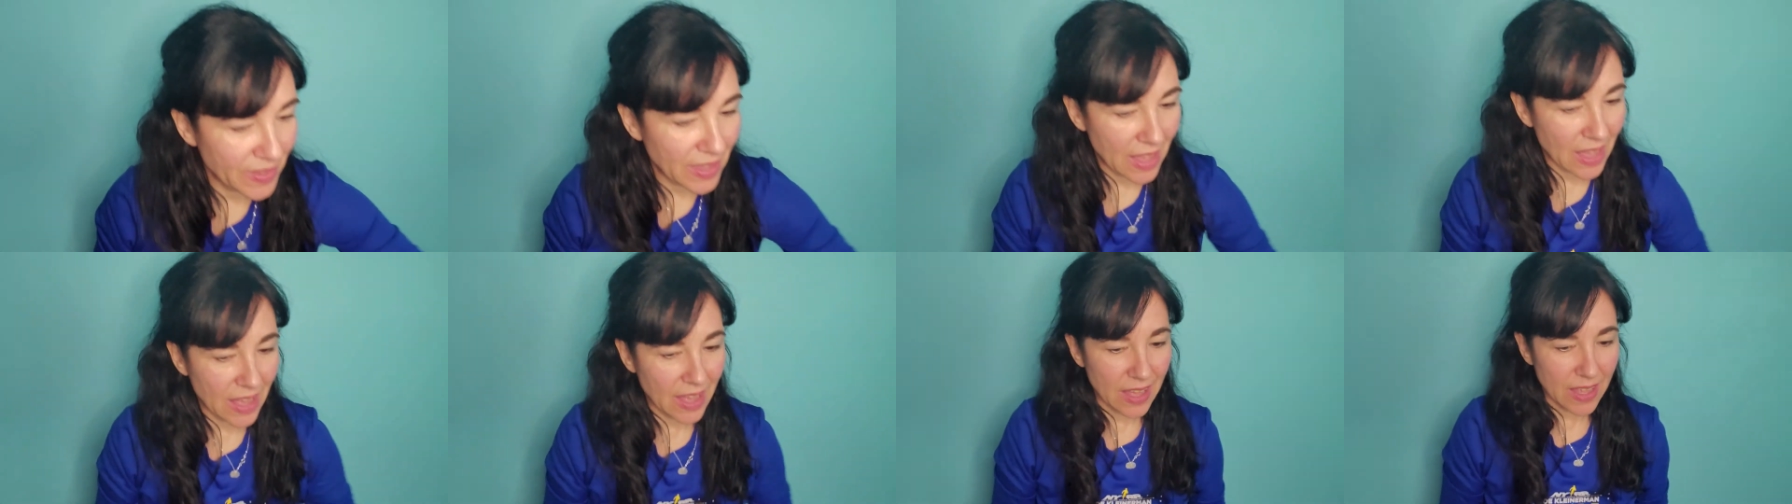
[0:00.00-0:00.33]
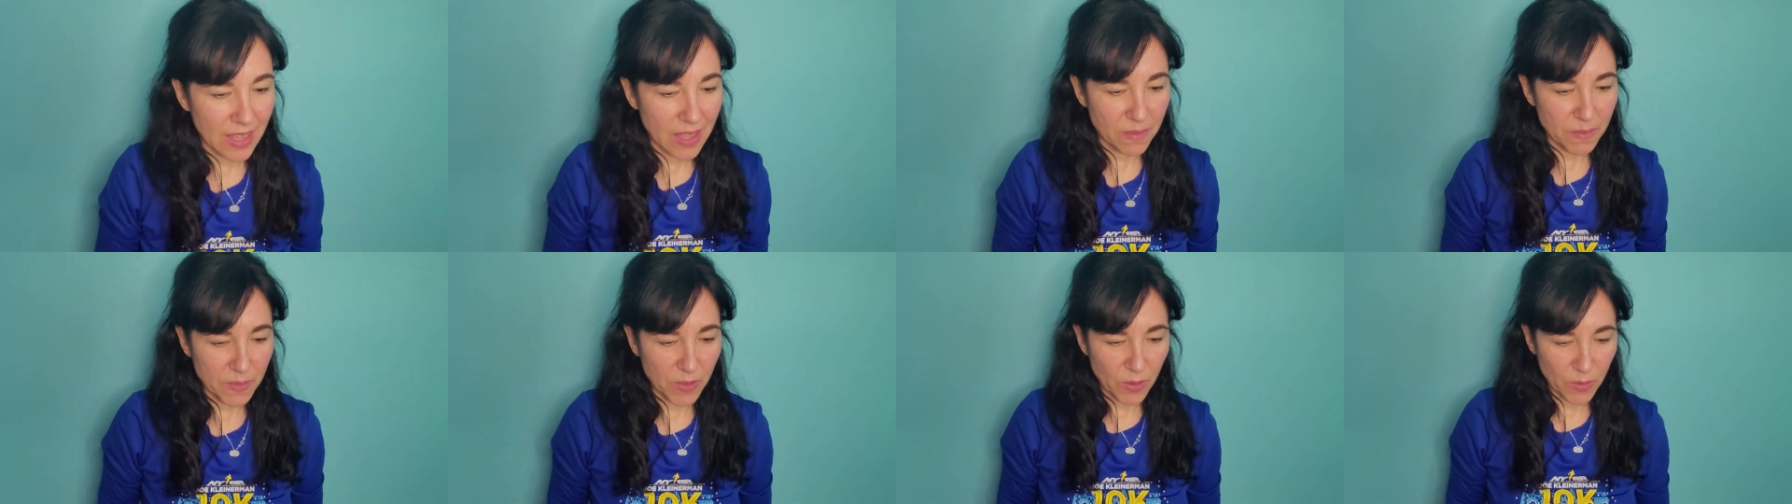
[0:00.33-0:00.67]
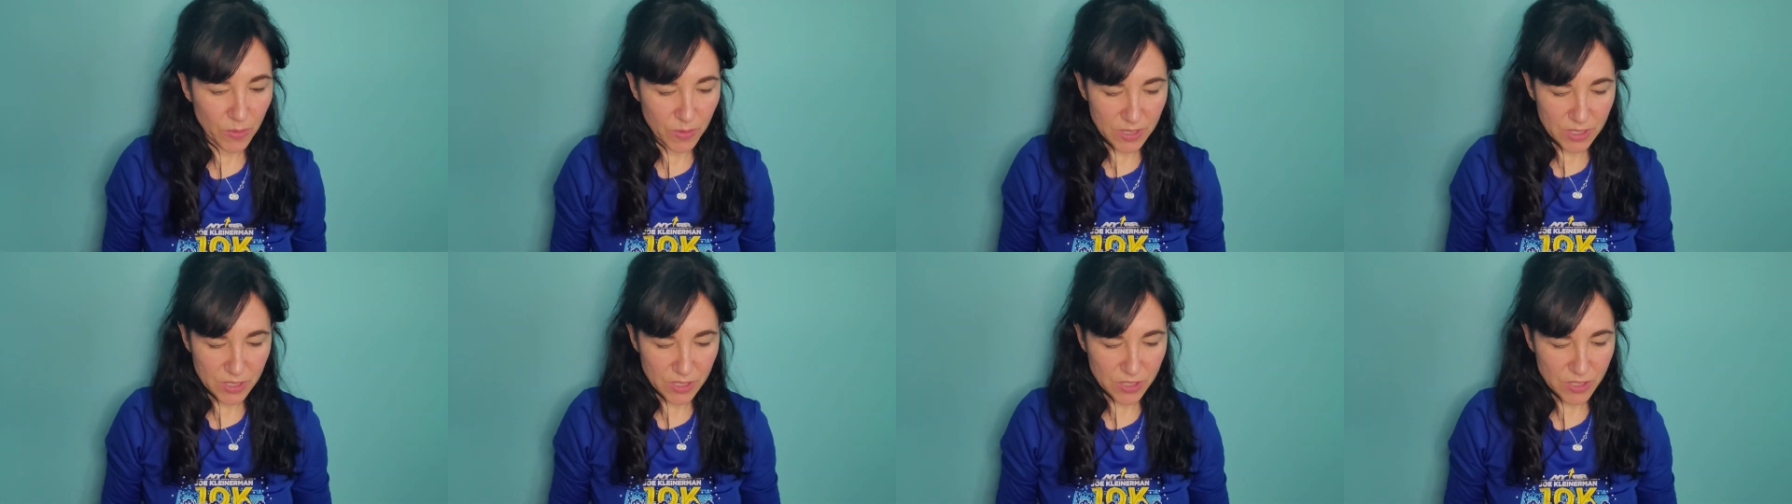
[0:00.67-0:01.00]
I am
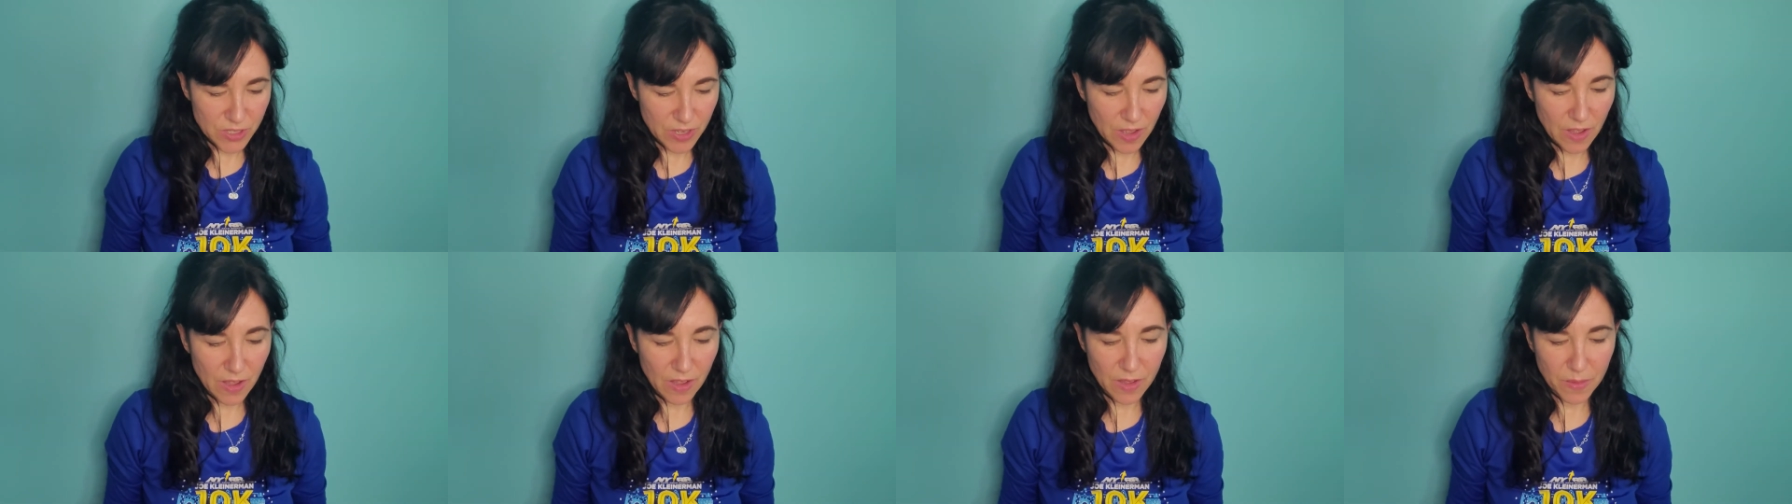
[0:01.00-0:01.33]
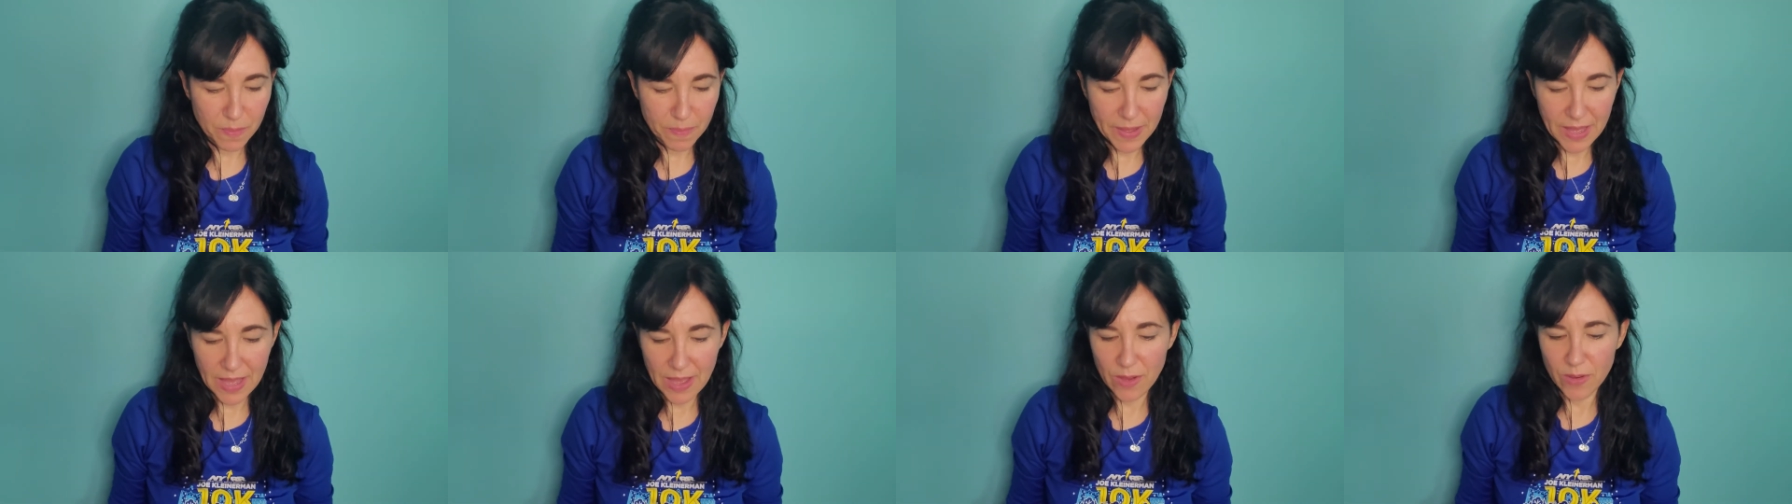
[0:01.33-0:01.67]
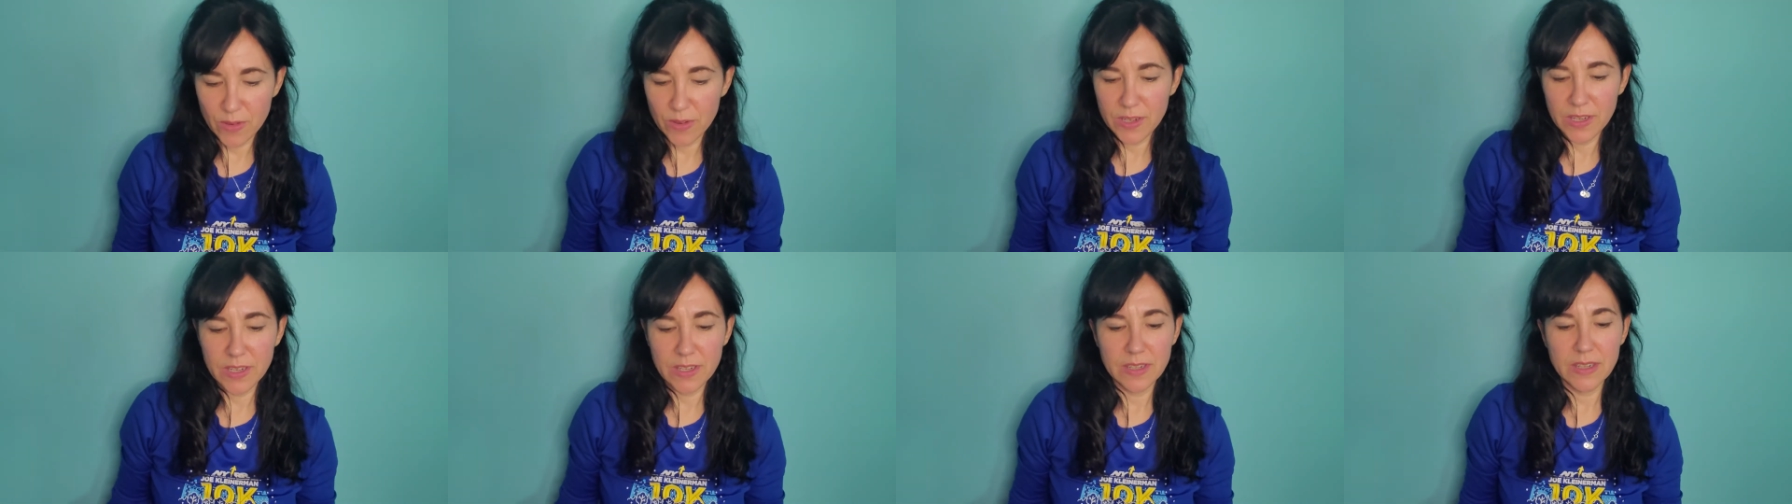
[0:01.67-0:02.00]
going to talk
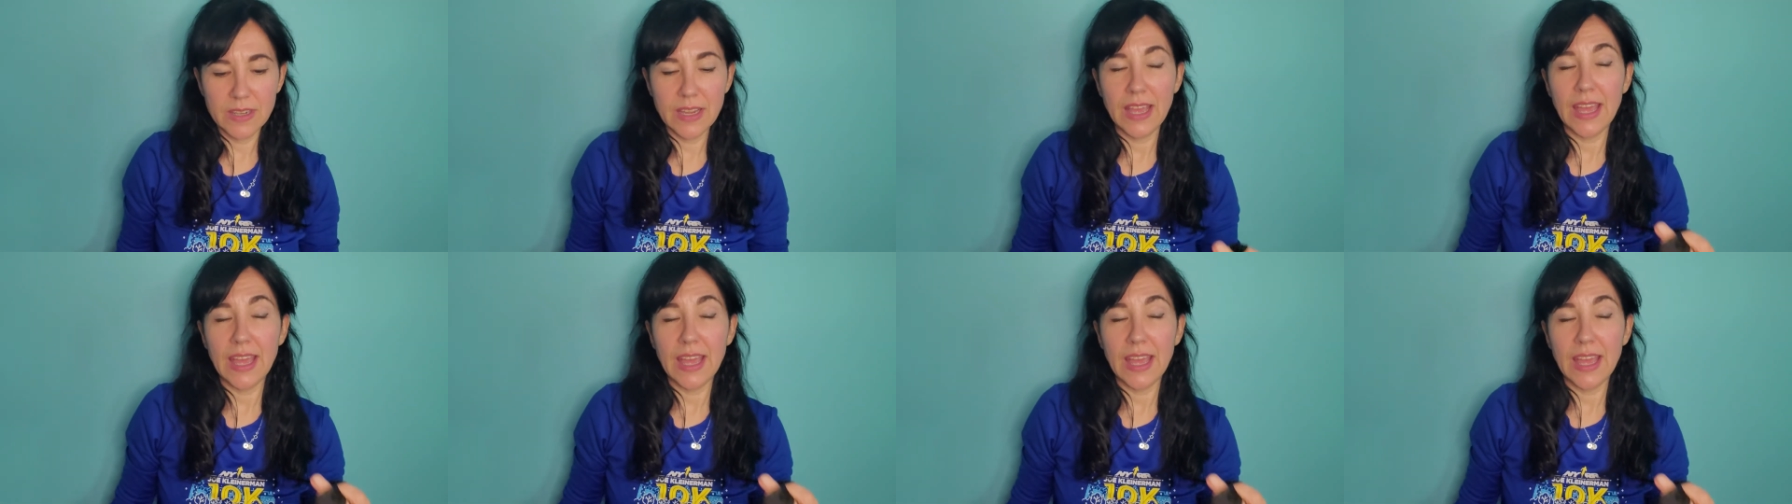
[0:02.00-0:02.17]
about